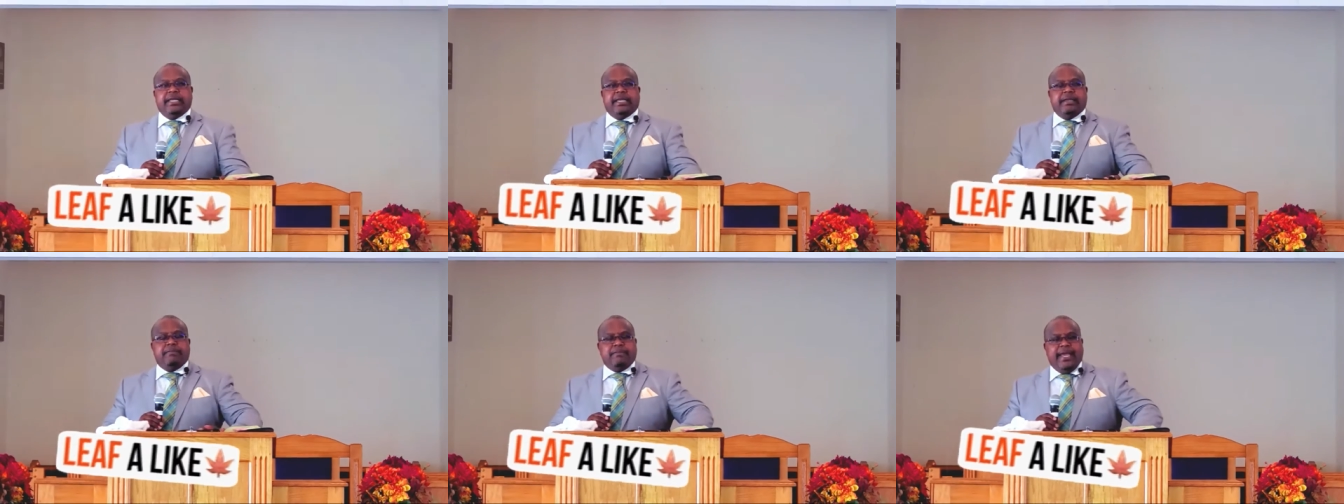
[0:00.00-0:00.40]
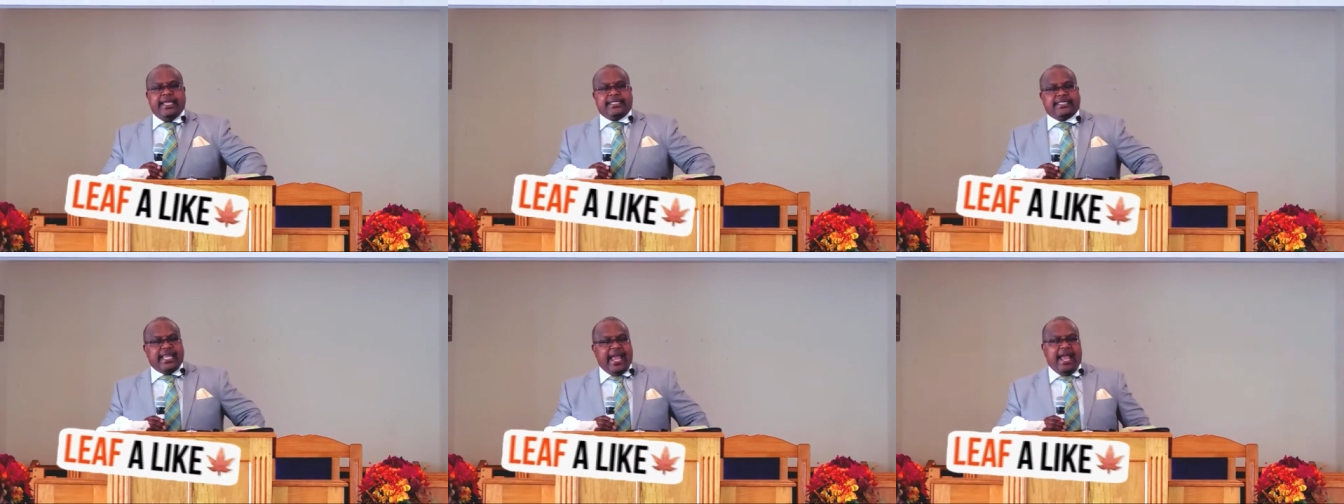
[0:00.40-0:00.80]
it
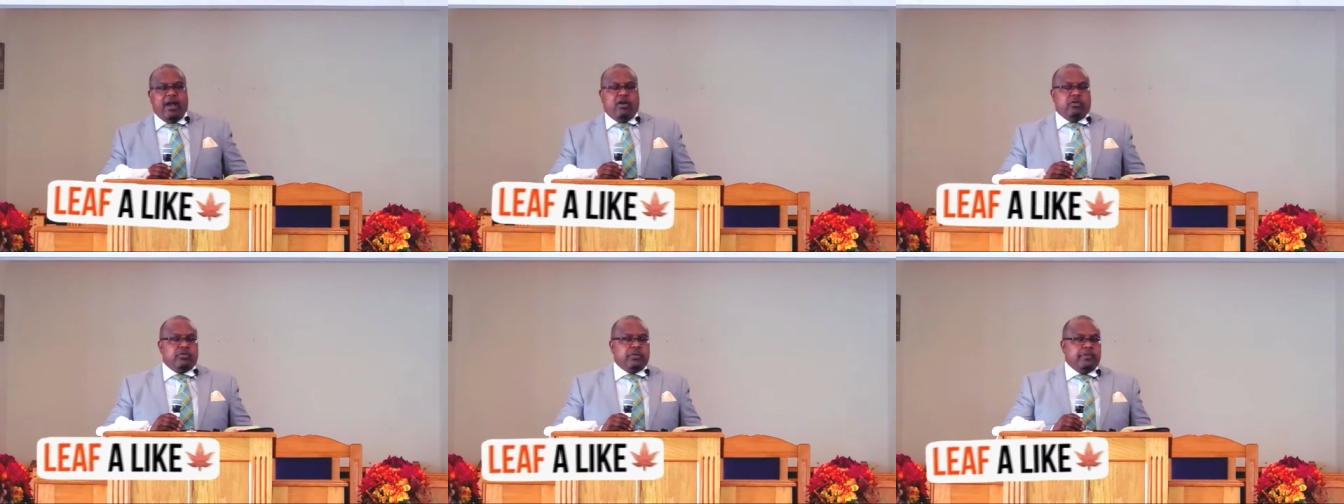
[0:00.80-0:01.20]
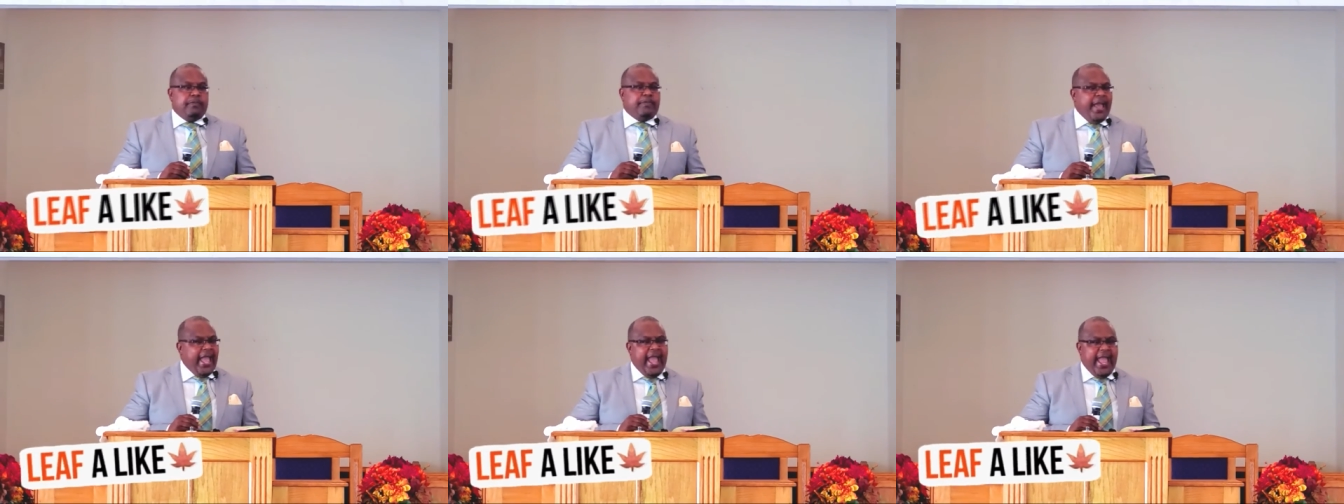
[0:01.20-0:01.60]
may
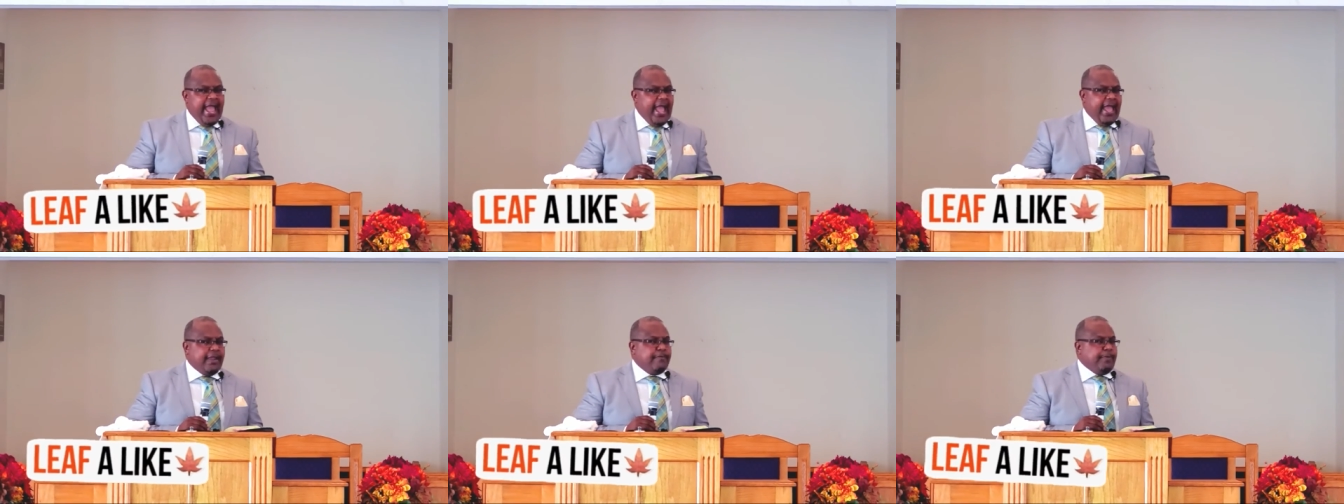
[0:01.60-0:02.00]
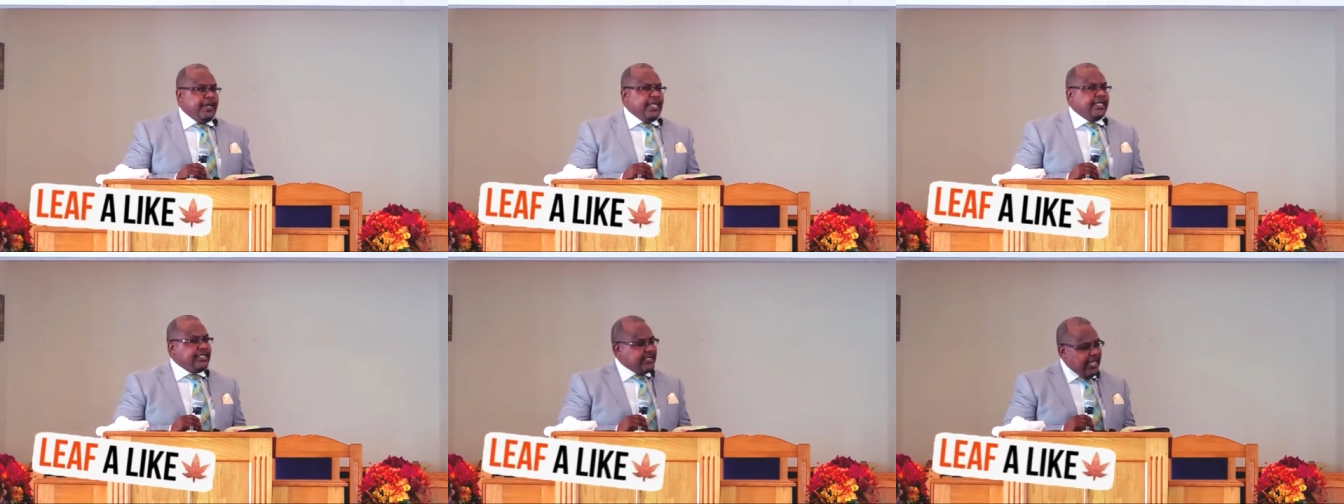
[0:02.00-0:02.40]
sound bad,
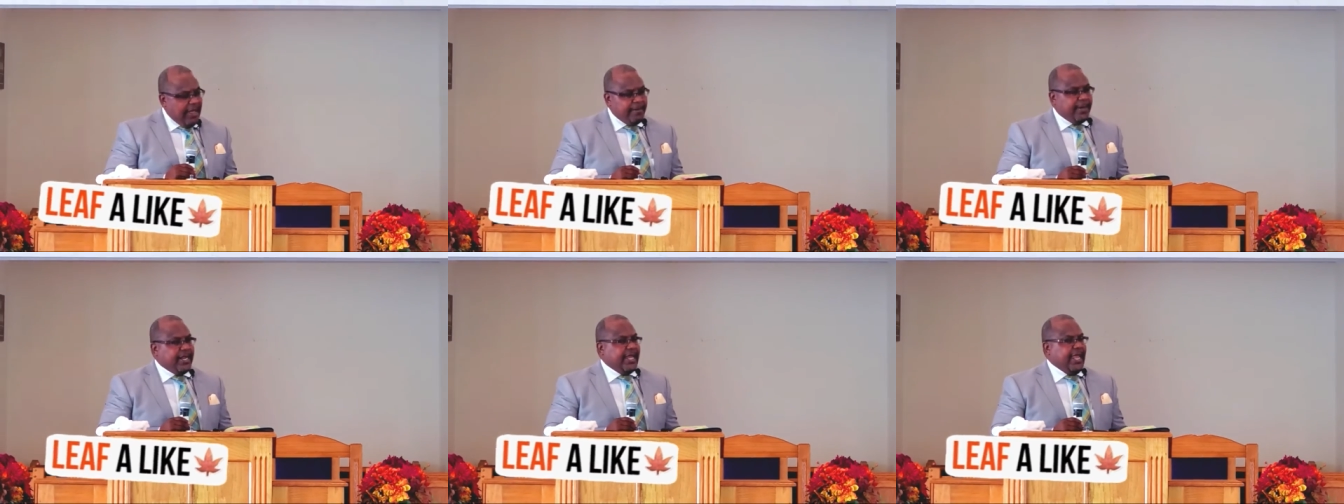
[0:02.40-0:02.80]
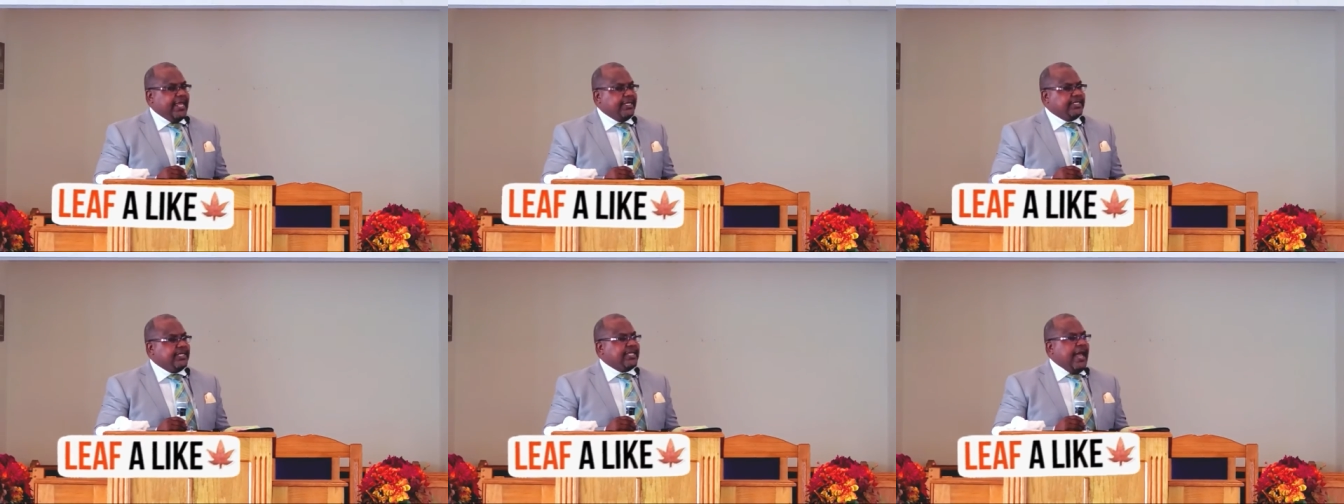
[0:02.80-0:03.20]
but in some
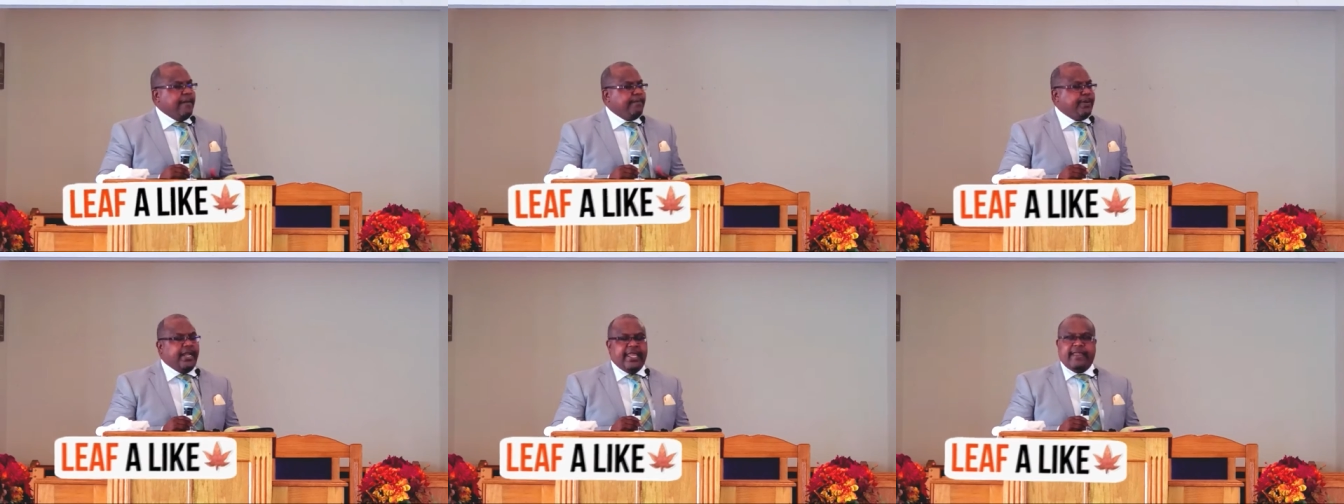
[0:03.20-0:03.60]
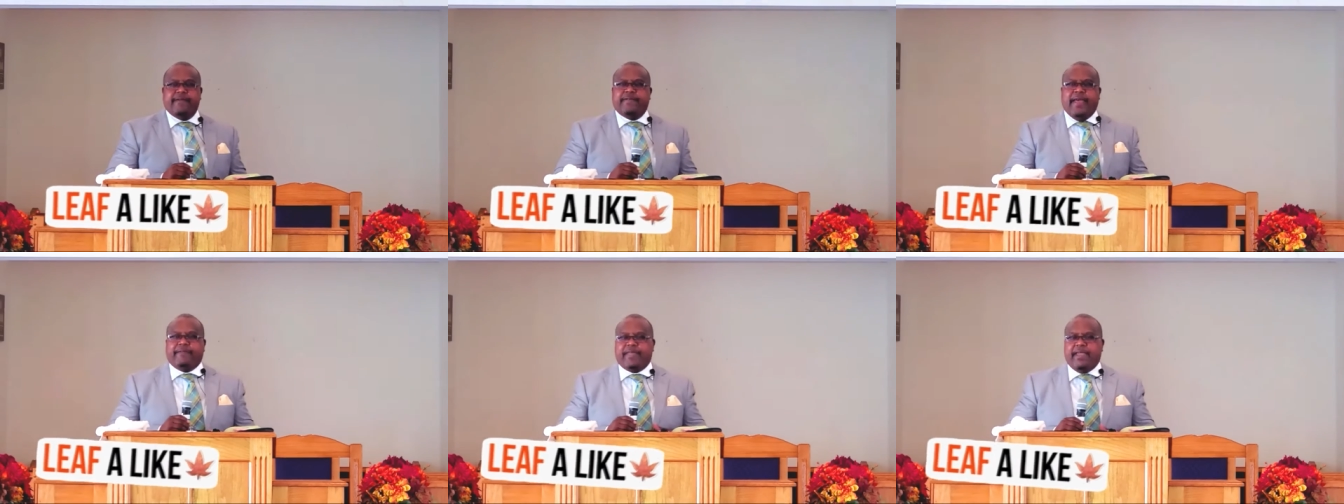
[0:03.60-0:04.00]
cases, I
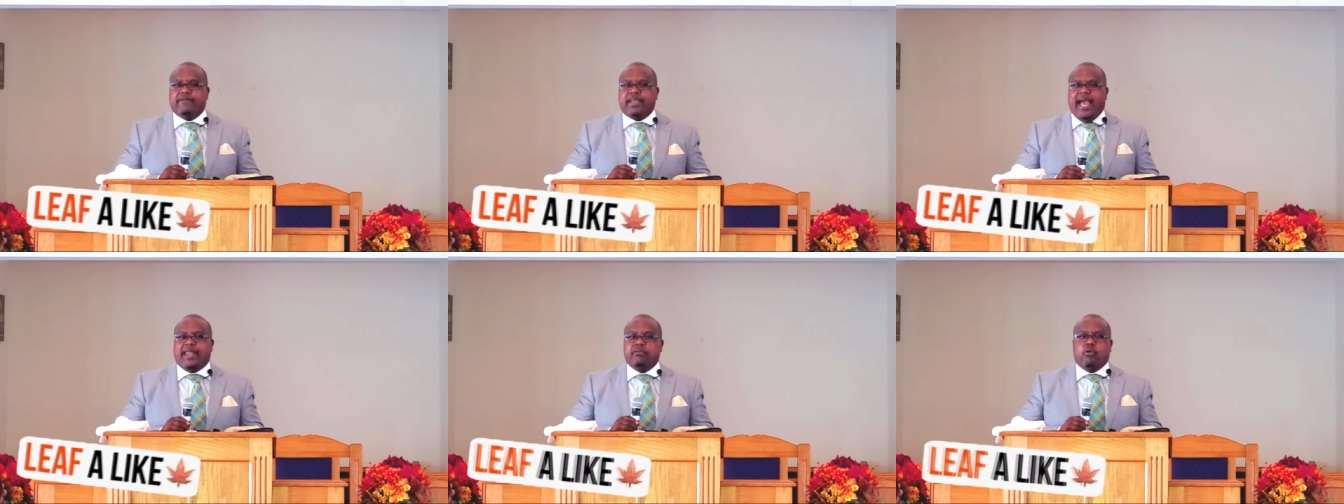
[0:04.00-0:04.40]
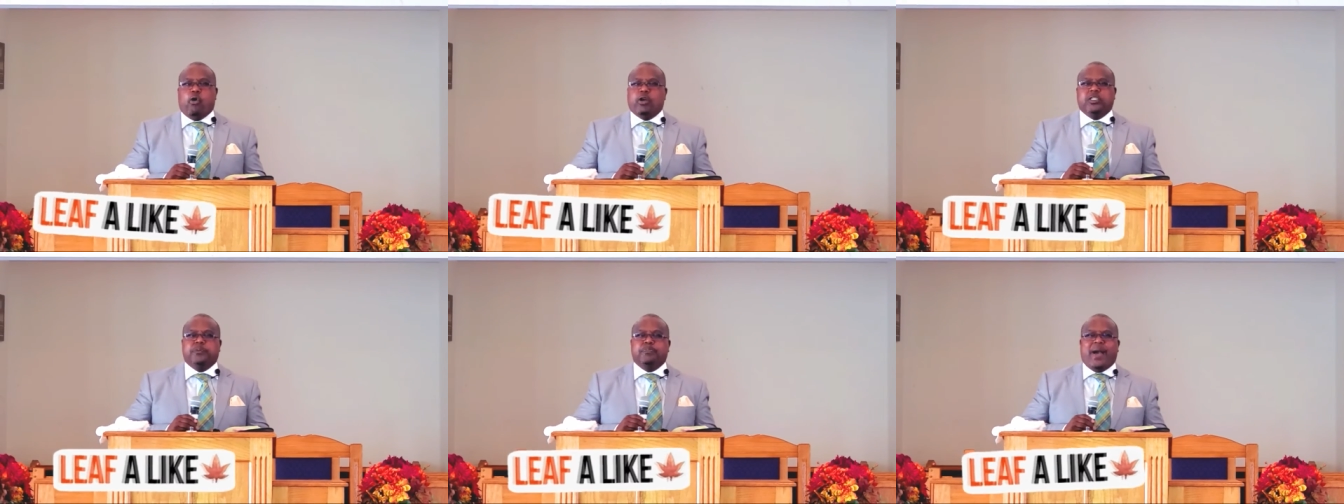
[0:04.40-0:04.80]
believe that they've got
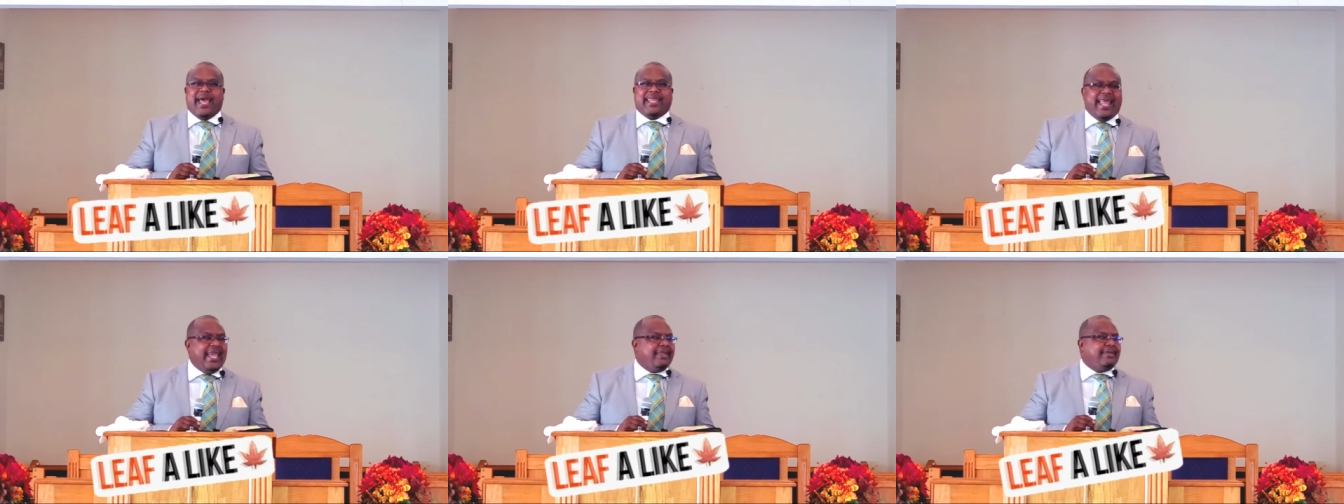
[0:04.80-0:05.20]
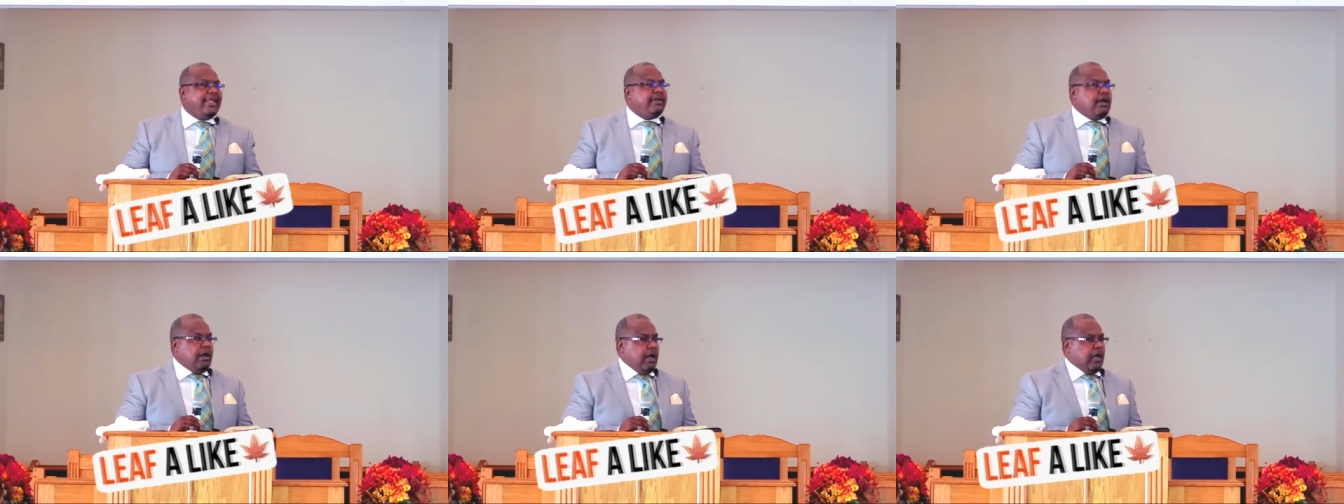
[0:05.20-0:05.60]
more spotlight
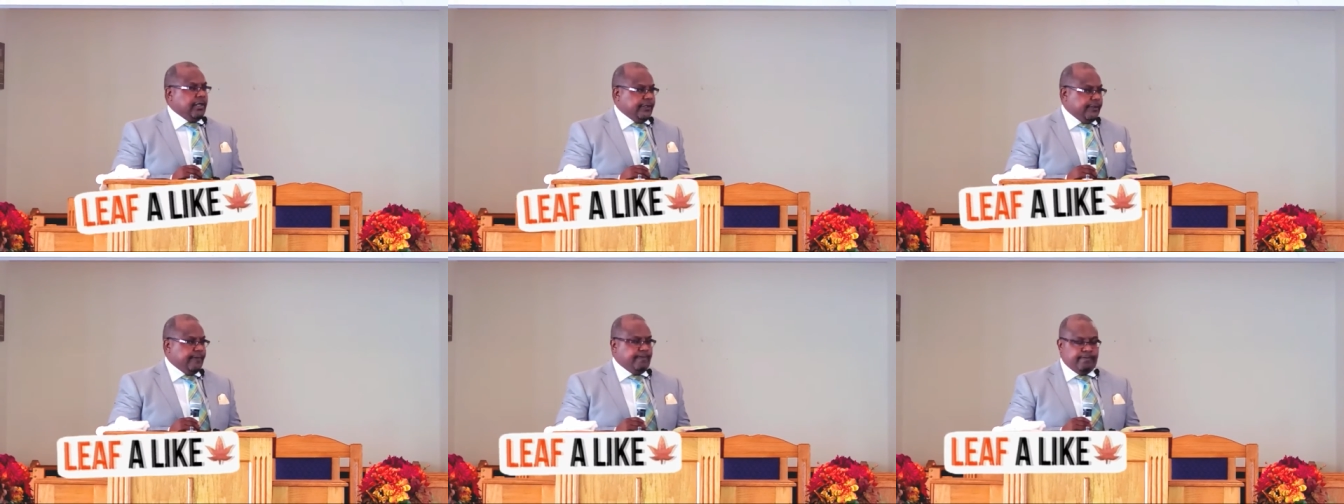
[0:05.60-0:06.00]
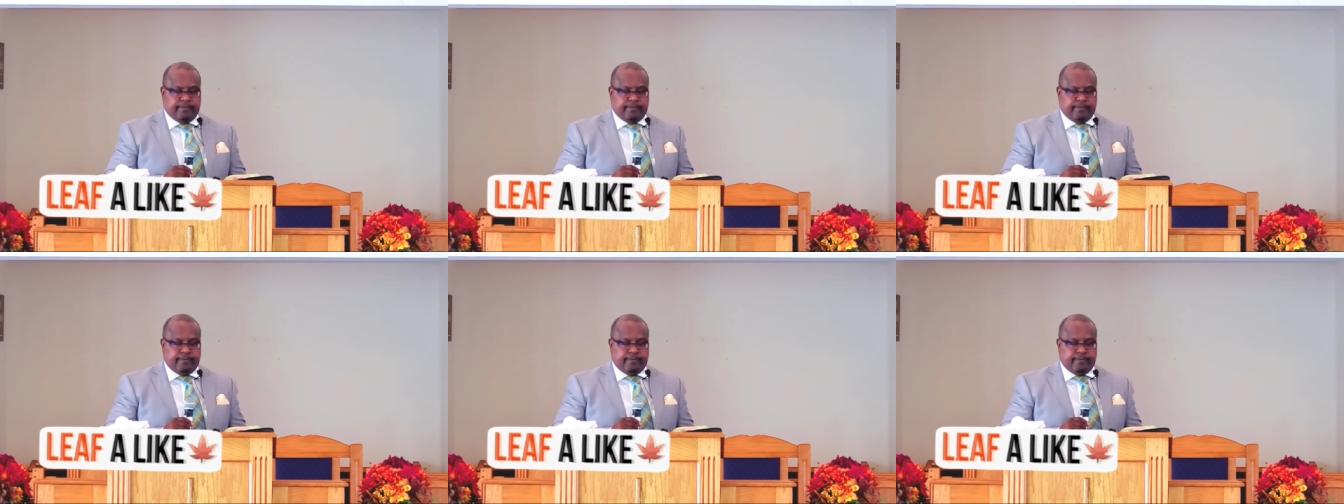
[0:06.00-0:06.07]
than God.